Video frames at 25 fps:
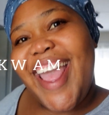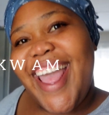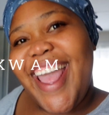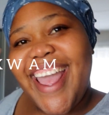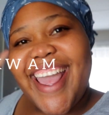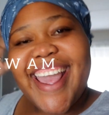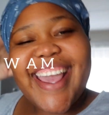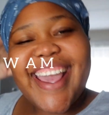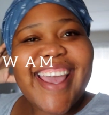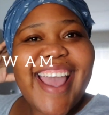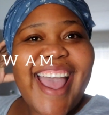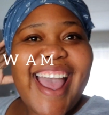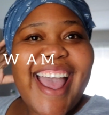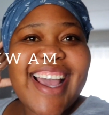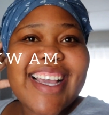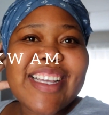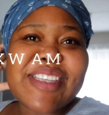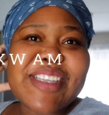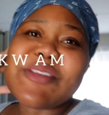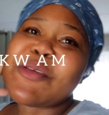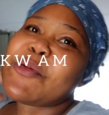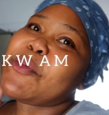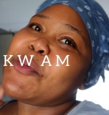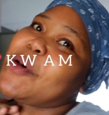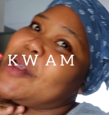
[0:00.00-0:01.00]
Hey
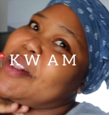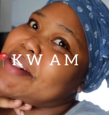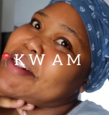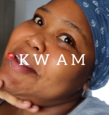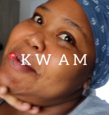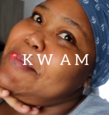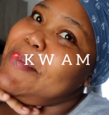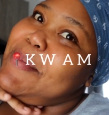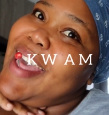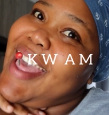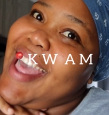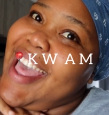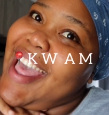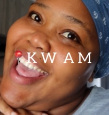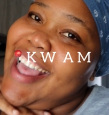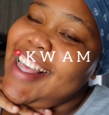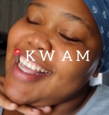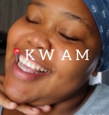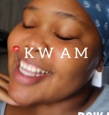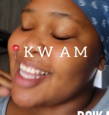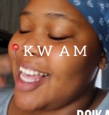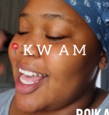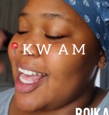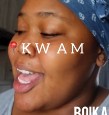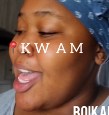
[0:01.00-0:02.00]
guys, welcome
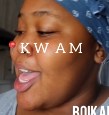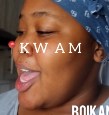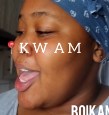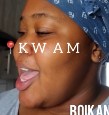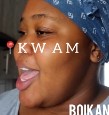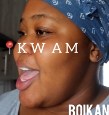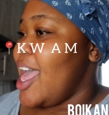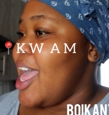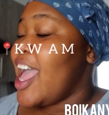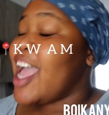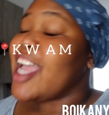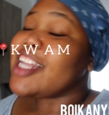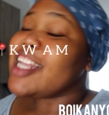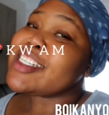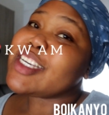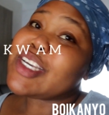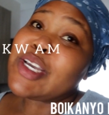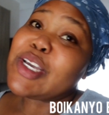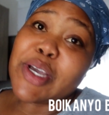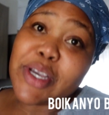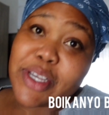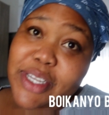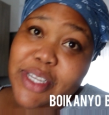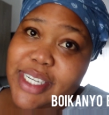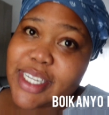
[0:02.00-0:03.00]
back
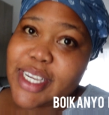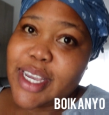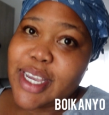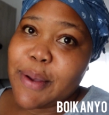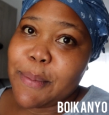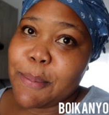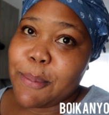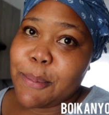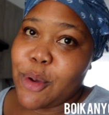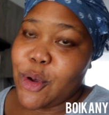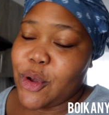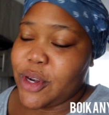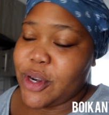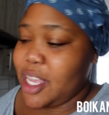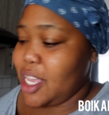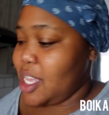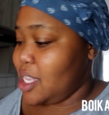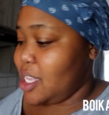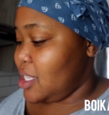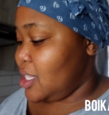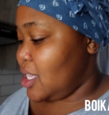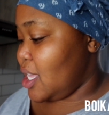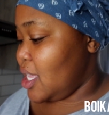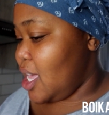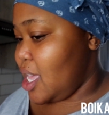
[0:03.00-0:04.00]
and good
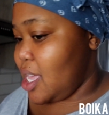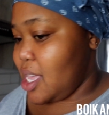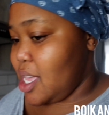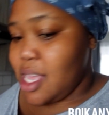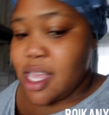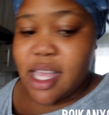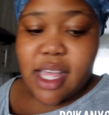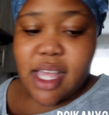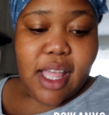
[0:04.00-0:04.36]
morning.